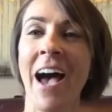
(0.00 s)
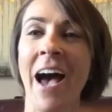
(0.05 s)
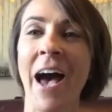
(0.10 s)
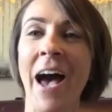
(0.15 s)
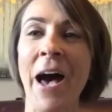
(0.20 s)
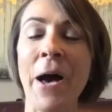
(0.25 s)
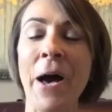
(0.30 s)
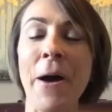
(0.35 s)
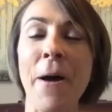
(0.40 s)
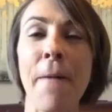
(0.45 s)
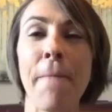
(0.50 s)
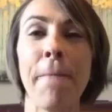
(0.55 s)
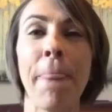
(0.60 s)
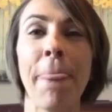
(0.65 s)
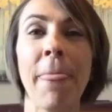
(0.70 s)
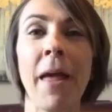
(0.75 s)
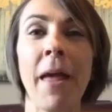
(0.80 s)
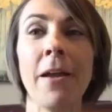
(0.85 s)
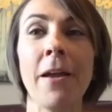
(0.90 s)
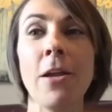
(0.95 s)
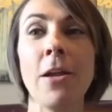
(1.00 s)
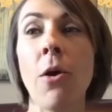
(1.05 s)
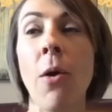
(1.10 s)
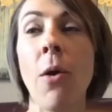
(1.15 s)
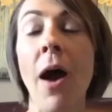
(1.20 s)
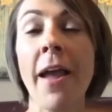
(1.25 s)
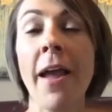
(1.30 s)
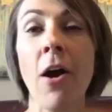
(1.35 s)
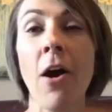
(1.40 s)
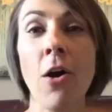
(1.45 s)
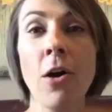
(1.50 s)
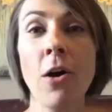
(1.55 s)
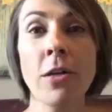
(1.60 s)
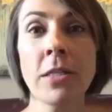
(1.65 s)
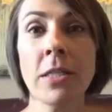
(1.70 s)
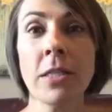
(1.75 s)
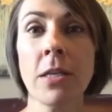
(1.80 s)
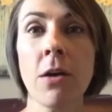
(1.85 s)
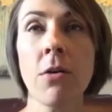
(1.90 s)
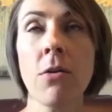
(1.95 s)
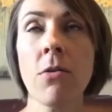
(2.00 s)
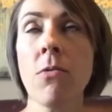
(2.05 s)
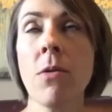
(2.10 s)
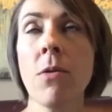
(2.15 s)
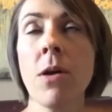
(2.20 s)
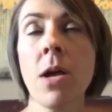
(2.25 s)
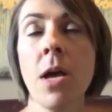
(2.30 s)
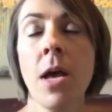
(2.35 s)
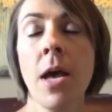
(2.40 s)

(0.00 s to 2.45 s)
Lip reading: I also,